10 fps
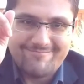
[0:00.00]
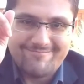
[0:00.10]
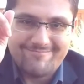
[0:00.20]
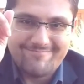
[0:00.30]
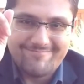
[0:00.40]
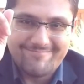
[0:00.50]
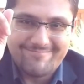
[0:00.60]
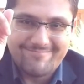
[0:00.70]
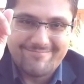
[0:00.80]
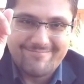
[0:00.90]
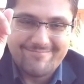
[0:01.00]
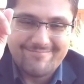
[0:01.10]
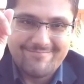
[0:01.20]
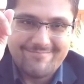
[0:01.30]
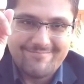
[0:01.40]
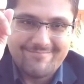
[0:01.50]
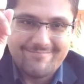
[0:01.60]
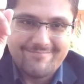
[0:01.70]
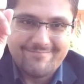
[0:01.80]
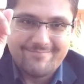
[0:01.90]

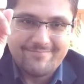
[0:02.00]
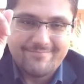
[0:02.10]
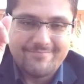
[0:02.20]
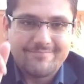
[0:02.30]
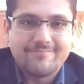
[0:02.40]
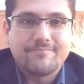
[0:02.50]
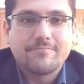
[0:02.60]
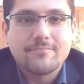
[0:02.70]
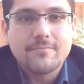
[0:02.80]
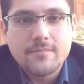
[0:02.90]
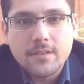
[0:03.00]
Nobody speaks.